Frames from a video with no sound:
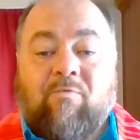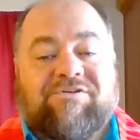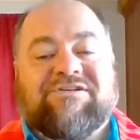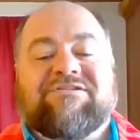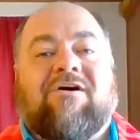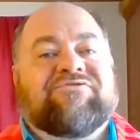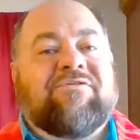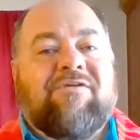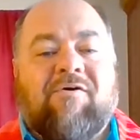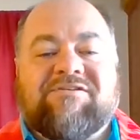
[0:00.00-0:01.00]
which is
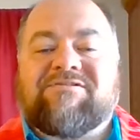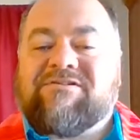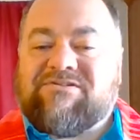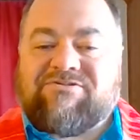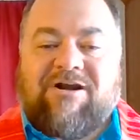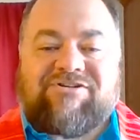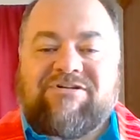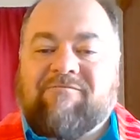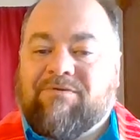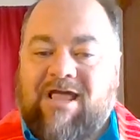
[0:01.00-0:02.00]
also known as the
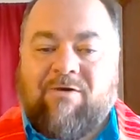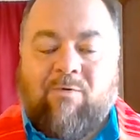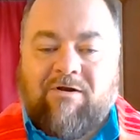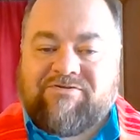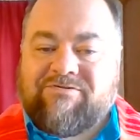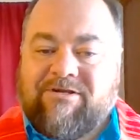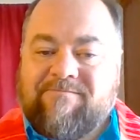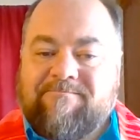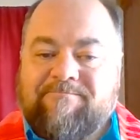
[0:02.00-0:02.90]
destruction of Black Wall Street.